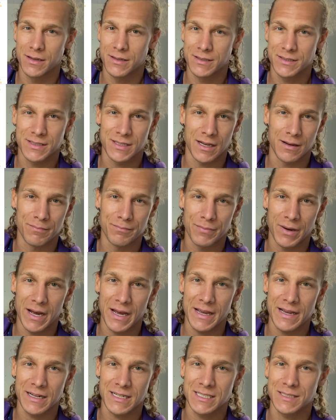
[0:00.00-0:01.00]
some
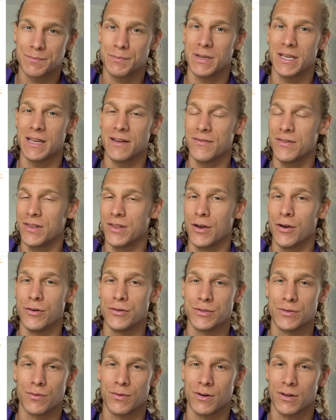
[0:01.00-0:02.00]
bikes, but even
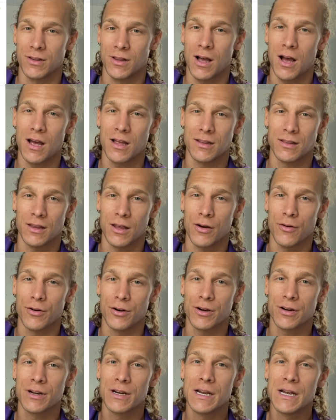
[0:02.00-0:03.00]
those were a lot
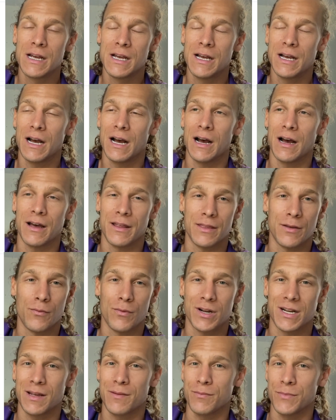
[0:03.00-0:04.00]
lower than
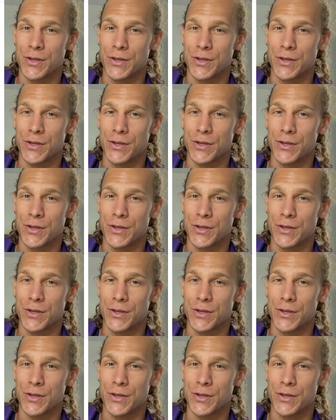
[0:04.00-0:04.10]
what I'm